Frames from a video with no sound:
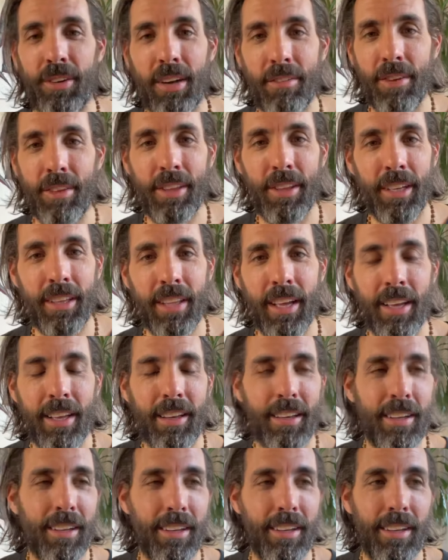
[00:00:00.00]
everything
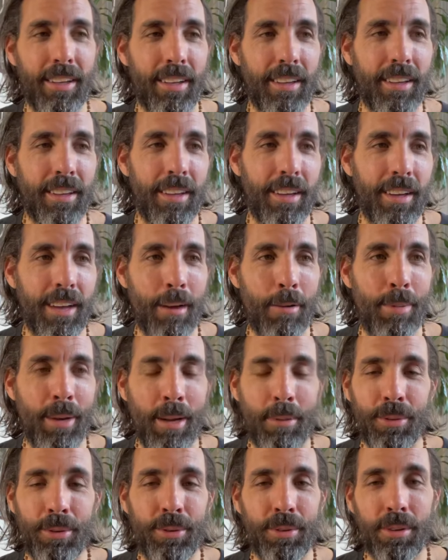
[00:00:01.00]
that I've been
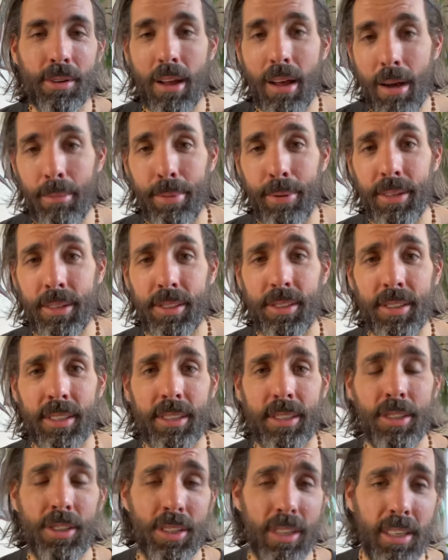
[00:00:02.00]
able to accomplish and
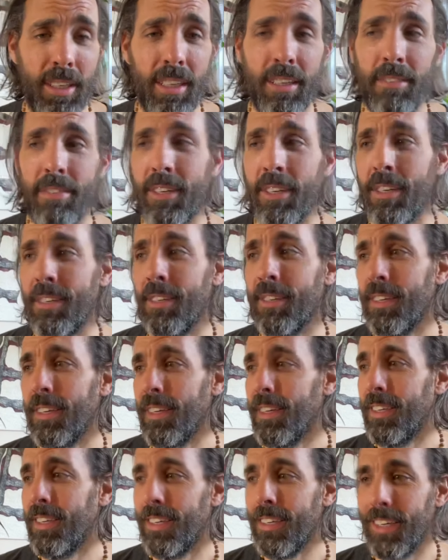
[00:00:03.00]
achieve and
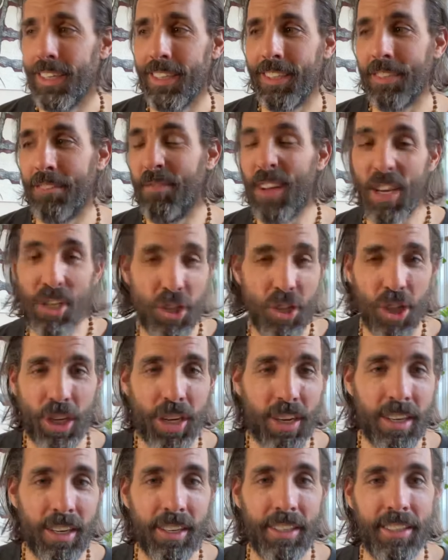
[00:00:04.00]

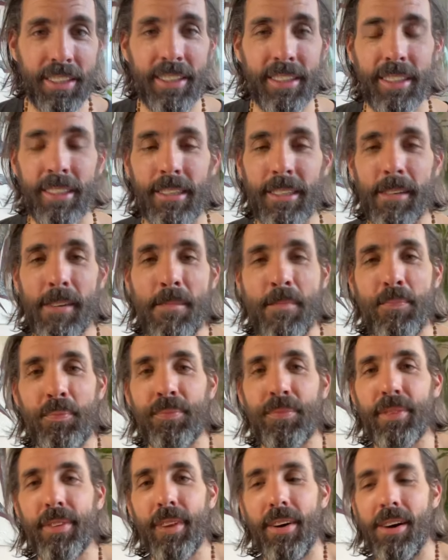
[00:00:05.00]
adventure and
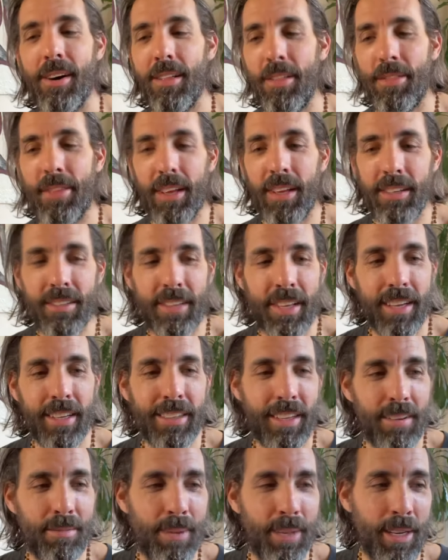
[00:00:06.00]
all the things
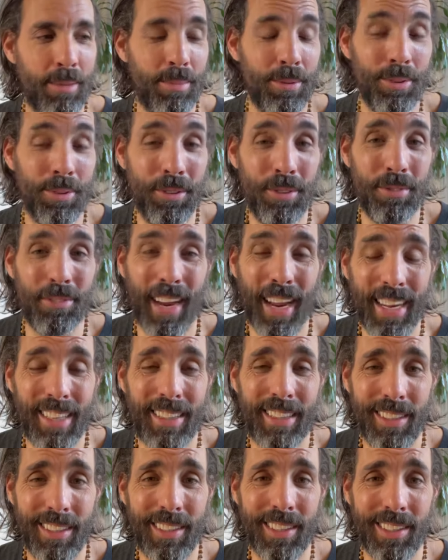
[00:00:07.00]
that I've been able to do for
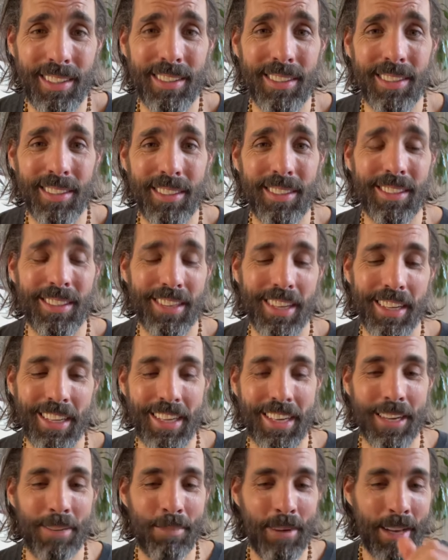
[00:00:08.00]
18 years. This is like
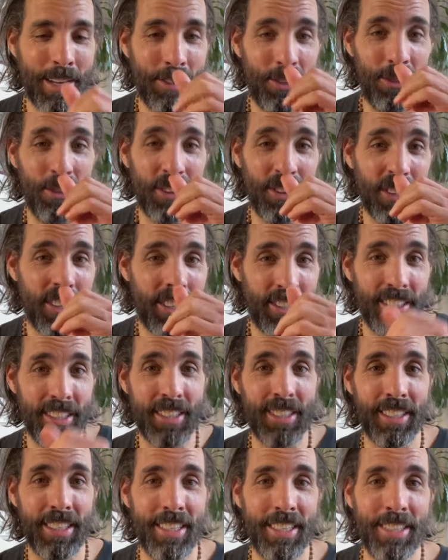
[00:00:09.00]
kind of my June 3rd is